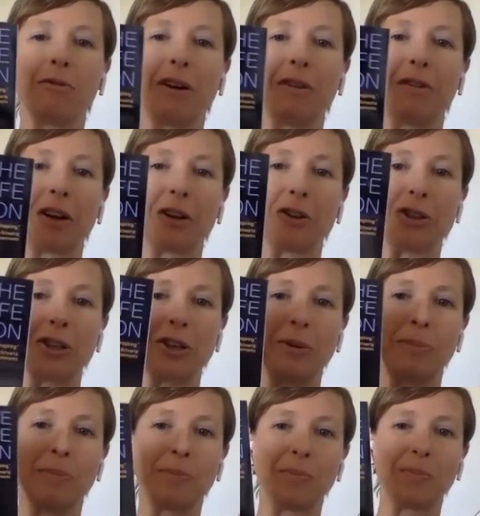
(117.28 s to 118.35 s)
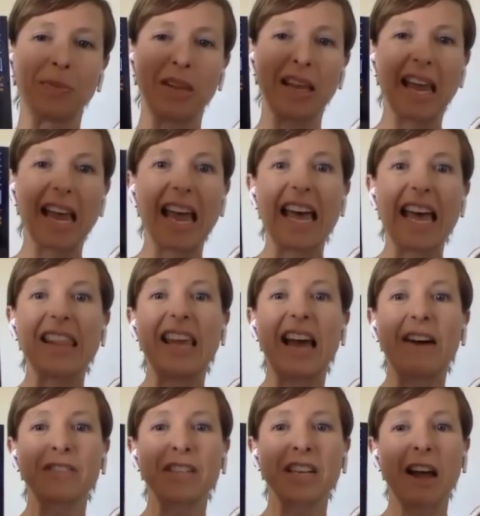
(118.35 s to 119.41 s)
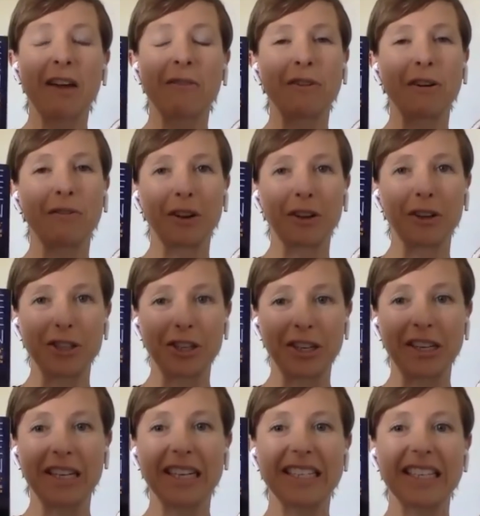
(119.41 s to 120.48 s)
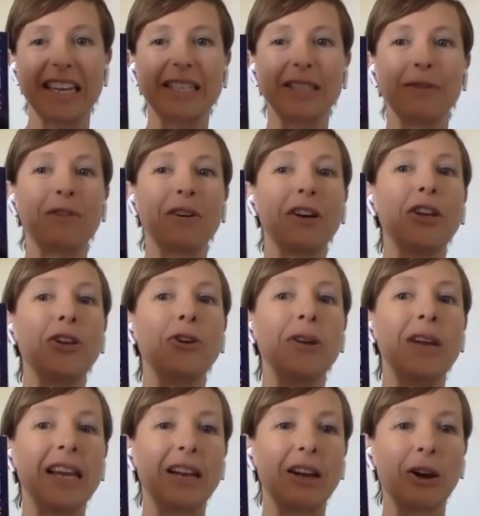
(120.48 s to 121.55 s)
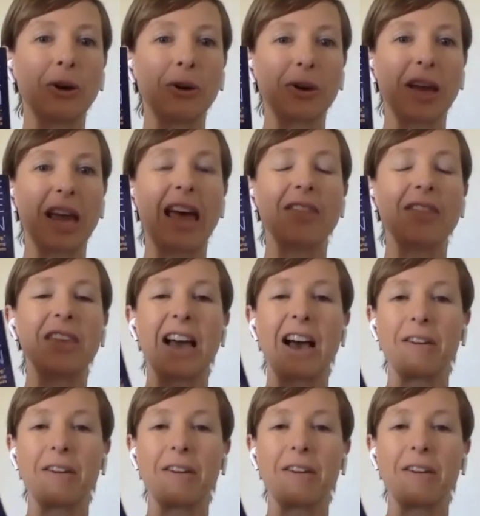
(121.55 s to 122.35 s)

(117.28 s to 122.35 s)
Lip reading: Revolution. The Afterlife Revolution takes a very unique look at the